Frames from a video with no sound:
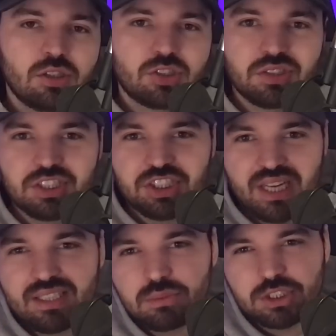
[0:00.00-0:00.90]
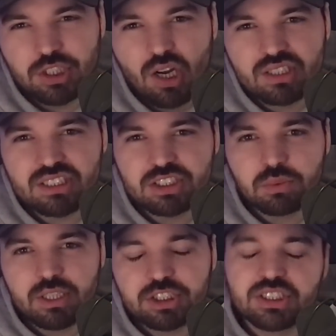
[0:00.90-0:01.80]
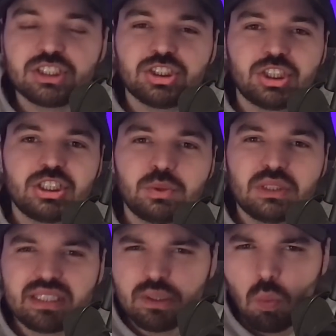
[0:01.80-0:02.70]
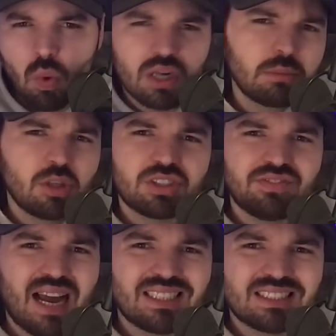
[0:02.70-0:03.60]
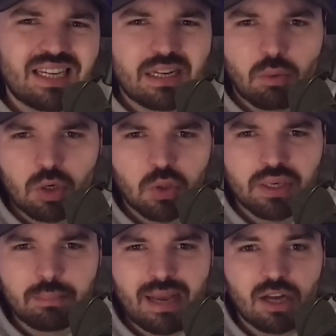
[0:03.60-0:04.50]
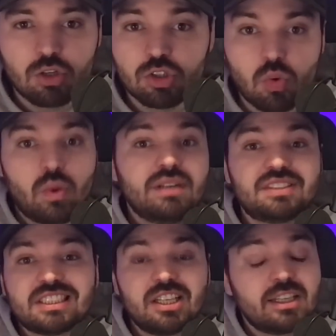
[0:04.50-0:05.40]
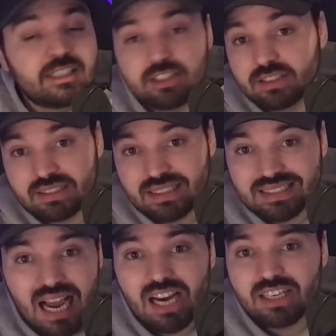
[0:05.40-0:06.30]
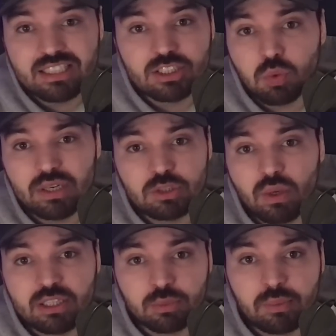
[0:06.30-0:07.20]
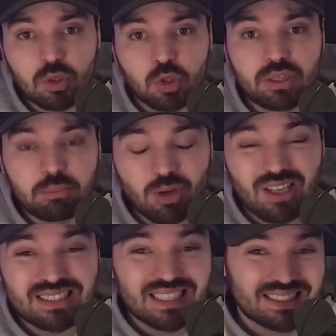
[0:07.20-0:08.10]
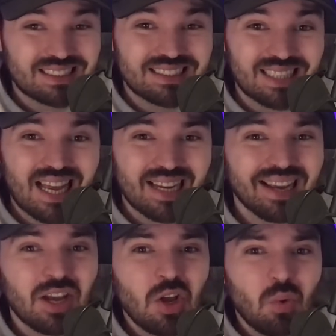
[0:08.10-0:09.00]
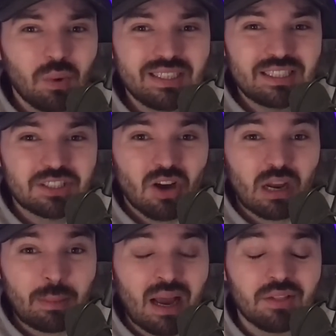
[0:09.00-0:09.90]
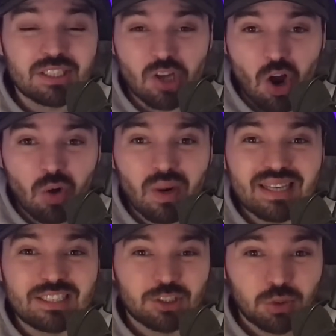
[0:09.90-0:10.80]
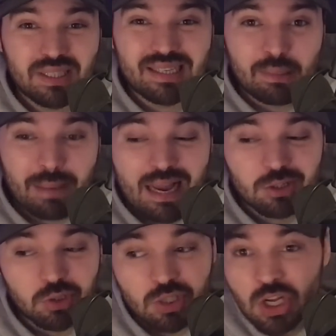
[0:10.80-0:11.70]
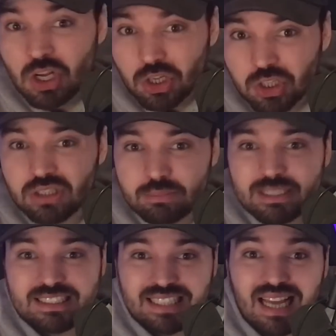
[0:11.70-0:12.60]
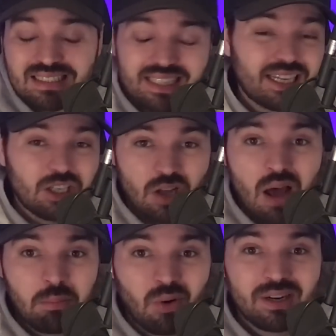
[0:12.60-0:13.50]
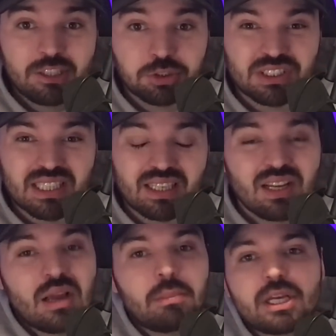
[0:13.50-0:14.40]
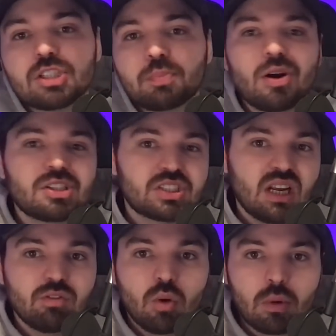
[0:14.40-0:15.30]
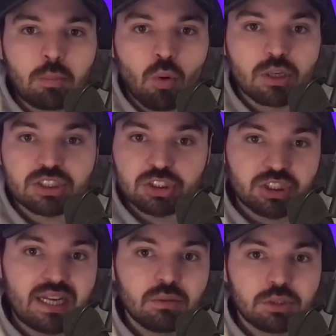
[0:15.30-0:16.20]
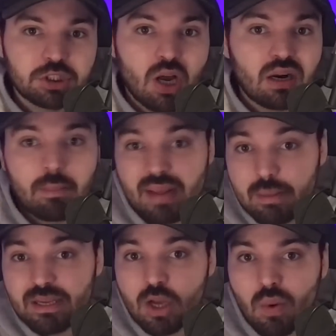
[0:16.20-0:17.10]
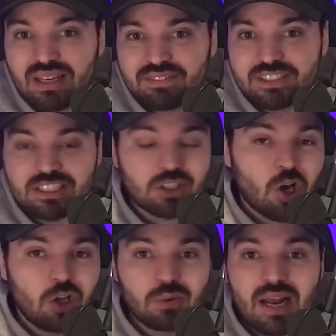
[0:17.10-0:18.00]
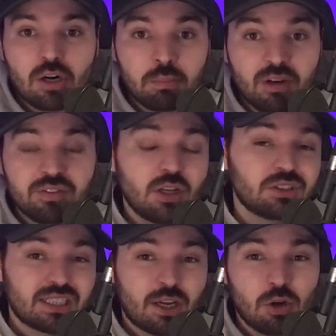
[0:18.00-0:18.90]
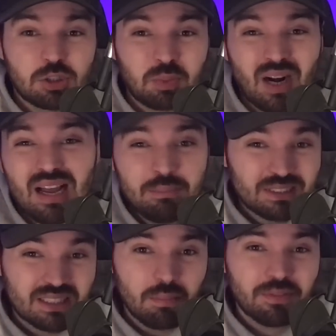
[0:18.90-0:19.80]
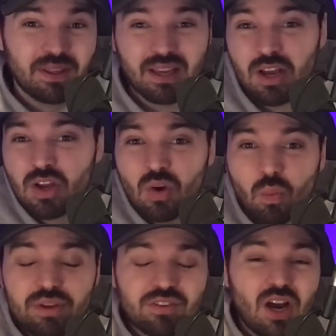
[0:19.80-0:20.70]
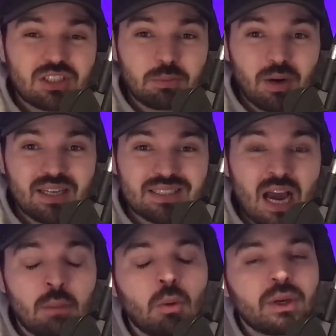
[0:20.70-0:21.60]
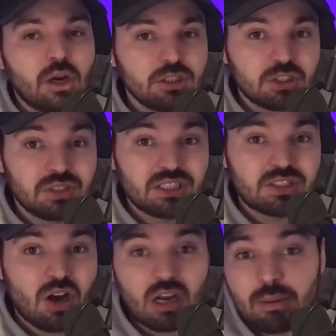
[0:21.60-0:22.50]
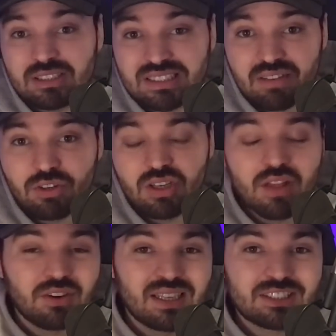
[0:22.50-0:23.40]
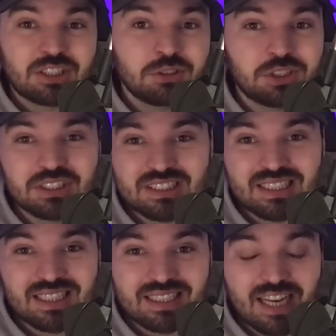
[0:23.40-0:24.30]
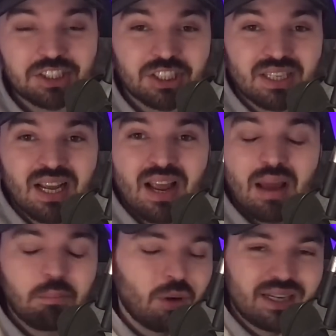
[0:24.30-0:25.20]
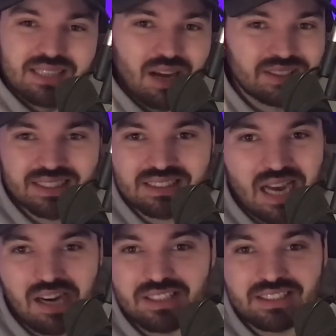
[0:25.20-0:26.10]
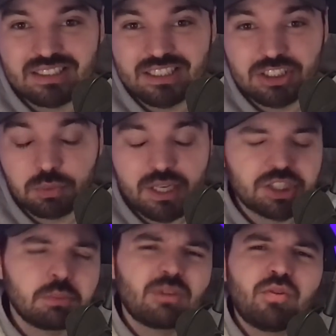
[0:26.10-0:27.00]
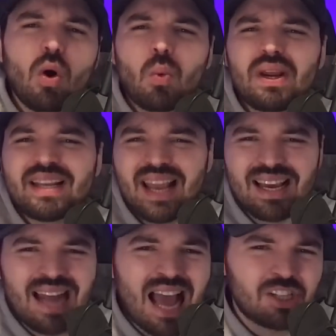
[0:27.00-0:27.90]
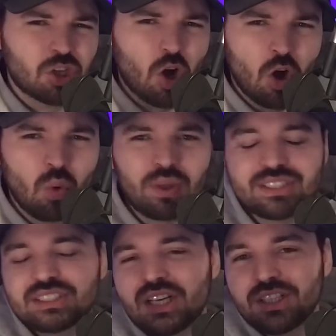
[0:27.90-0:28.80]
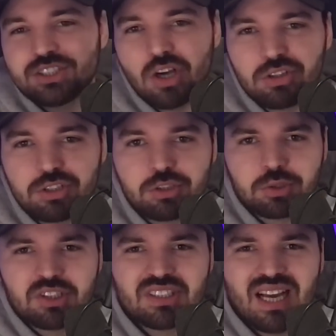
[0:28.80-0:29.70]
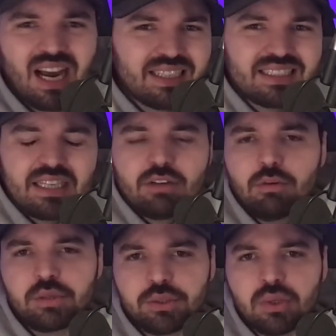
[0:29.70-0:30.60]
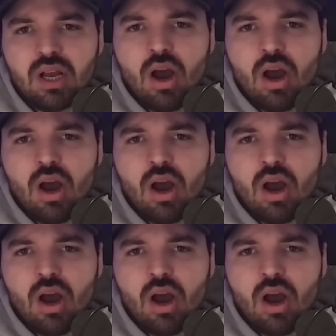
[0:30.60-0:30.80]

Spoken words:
So the Jaden Rashada situation is genuinely one of the most fascinating recruiting battles we've seen during the entirety of the 2023 recruiting process. And today, we need to talk about how this already intriguing battle could be set to get a lot more interesting. Because per several reports, Jaden Rashada may be going to visit the Colorado Buffaloes and Coach Prime, something we've got to break down, but we also need to talk about several other institutions in connection and break down the entirety of the situation before we can, as always. Y'all know the drill. I need to hear from you.